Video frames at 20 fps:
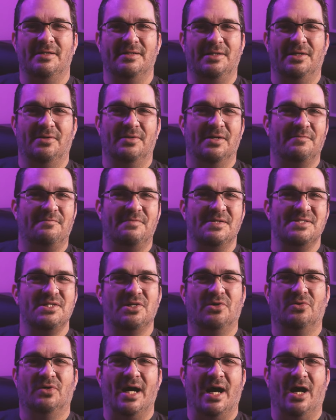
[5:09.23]
you know a
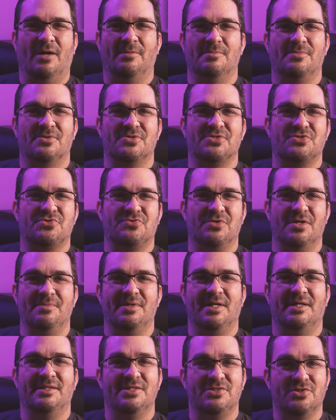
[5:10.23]
physical album or
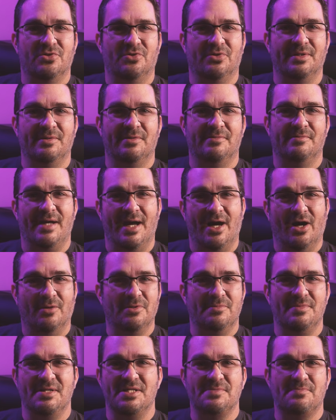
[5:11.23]
streaming a digital
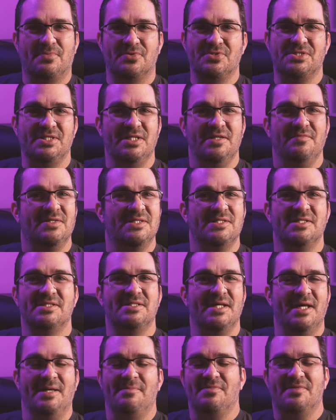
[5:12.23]
album is perceived as the
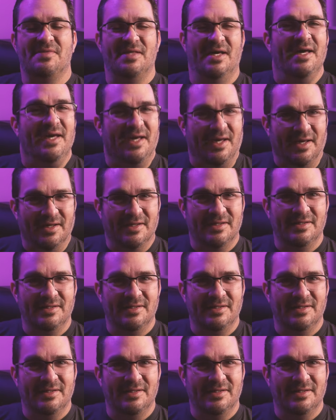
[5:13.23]
same thing.